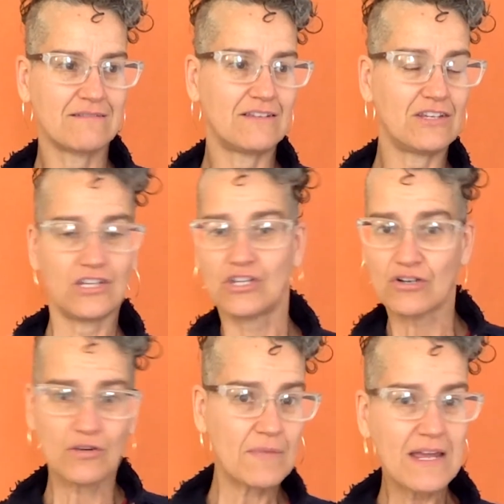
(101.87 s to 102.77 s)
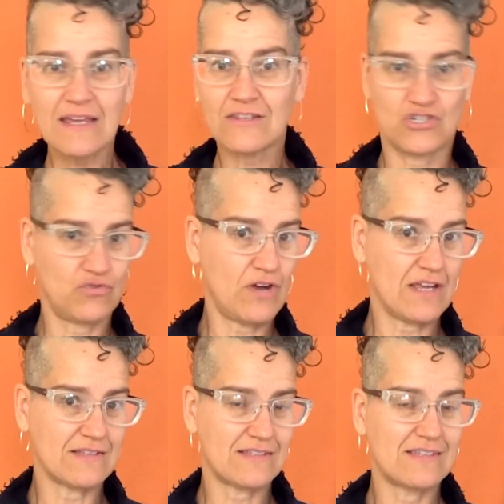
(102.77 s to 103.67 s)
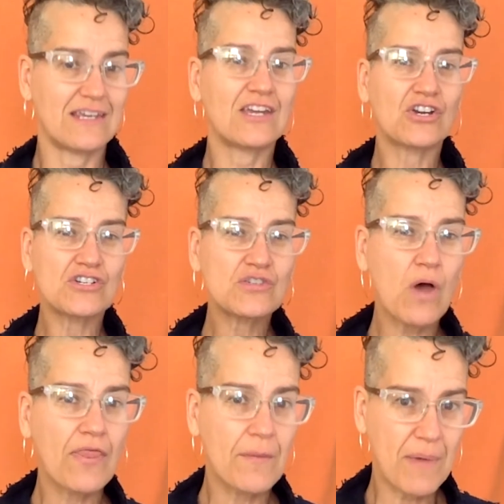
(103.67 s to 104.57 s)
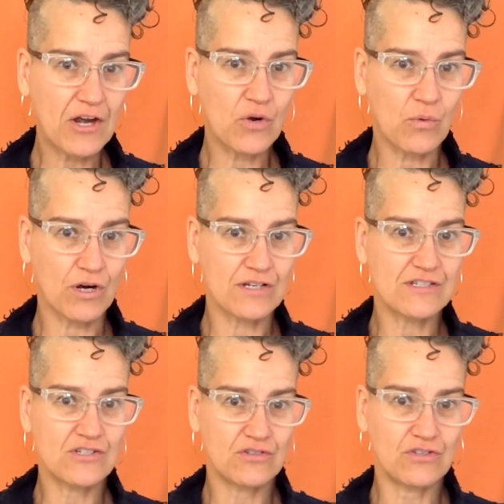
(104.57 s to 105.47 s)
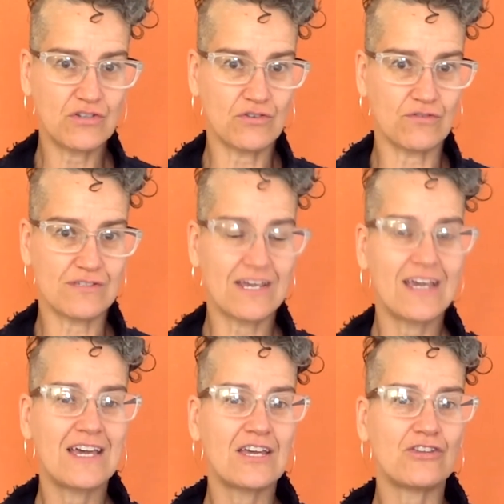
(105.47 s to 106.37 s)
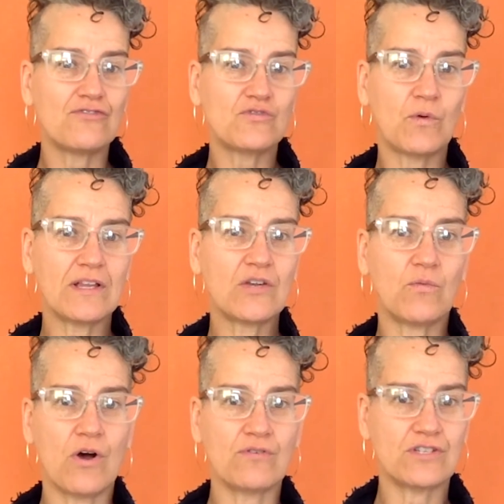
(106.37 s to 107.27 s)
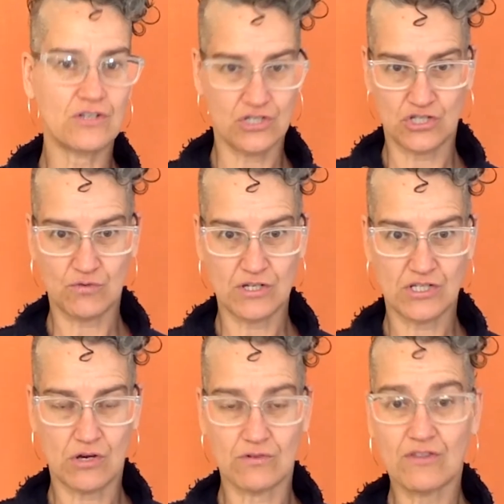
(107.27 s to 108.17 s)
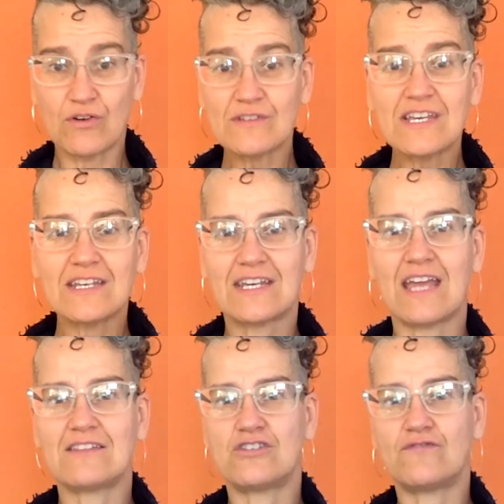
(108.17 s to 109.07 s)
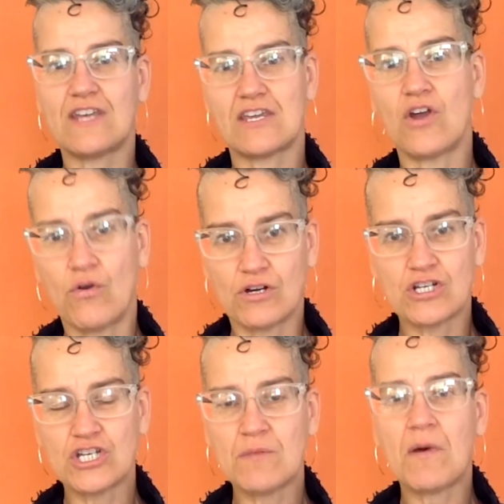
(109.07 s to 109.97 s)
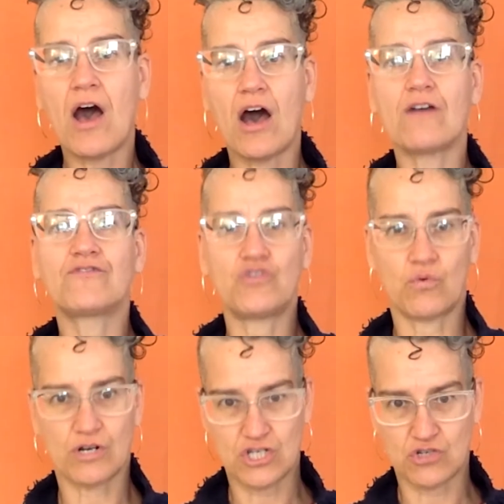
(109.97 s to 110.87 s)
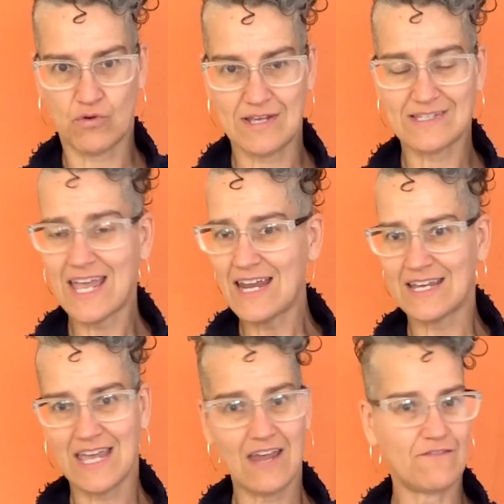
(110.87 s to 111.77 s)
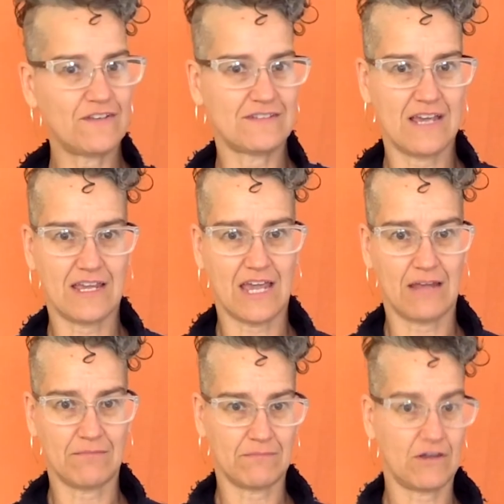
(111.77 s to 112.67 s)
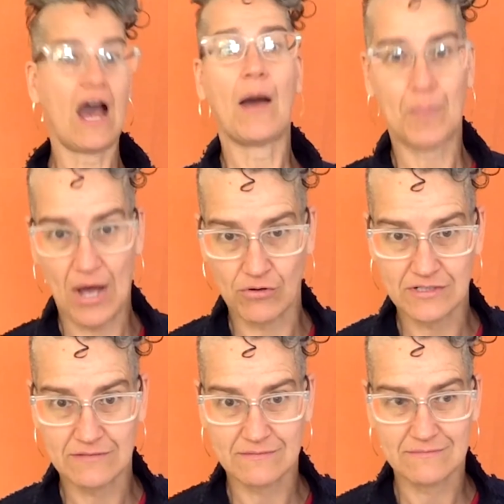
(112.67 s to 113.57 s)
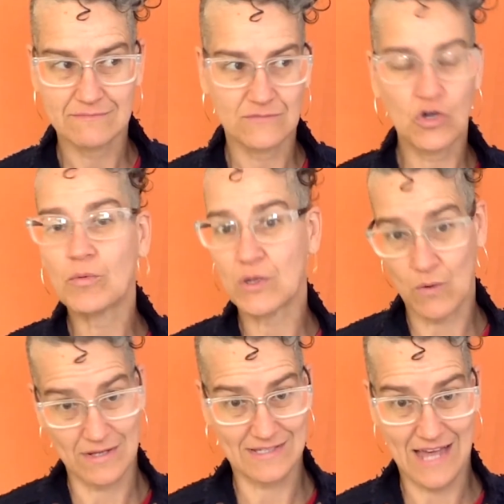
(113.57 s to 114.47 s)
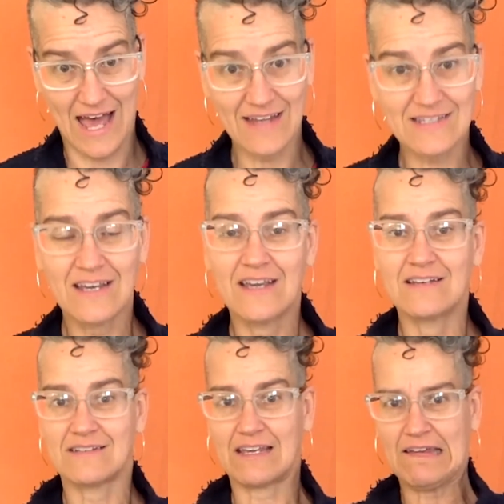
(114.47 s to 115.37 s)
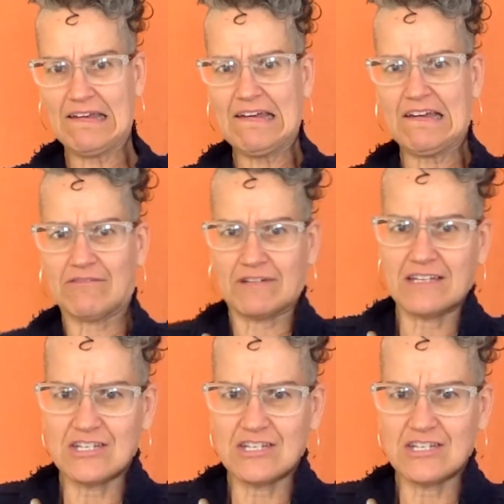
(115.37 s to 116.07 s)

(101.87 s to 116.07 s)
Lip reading: you're making the choice. Here's the better words to use. Use will and won't, do and don't. Those indicate that you've taken ownership of your choice. Can and can't feels like a cop-out. Nobody wants that. Like, really,